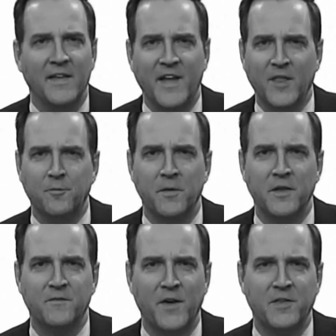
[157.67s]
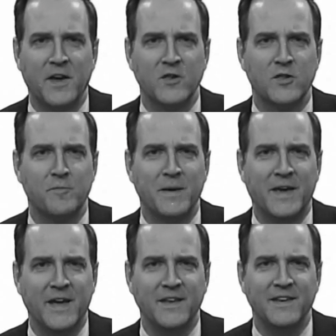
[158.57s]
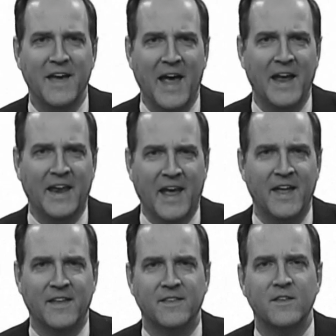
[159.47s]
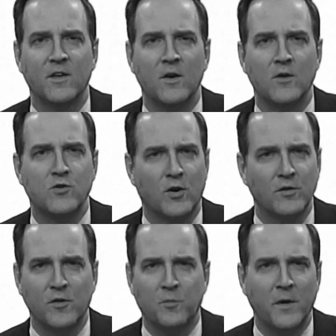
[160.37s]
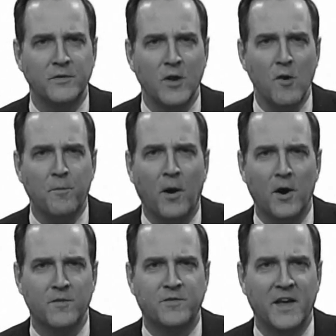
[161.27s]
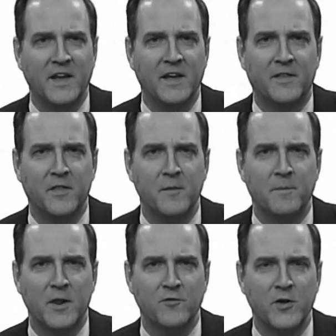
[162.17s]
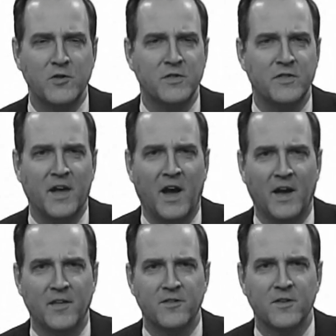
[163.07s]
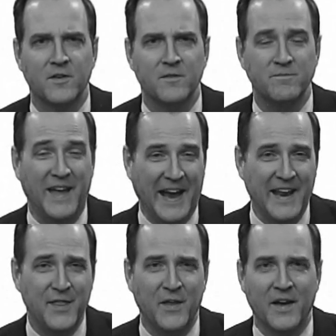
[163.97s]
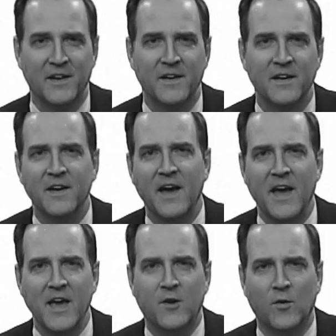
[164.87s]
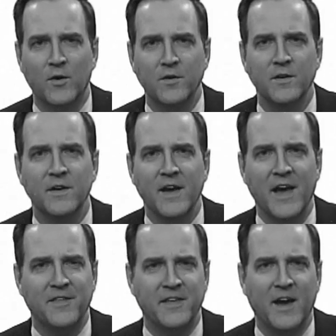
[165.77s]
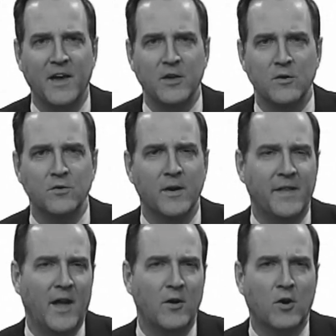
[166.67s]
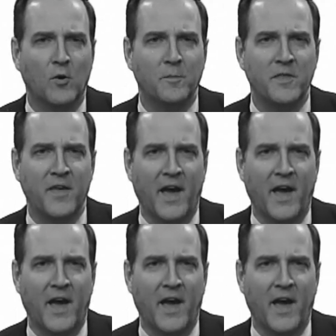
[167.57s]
And that's where the investigations begin and end. Journalists want no part of digging into the administration's ties to anything Acorn, SEIU, and now Goldman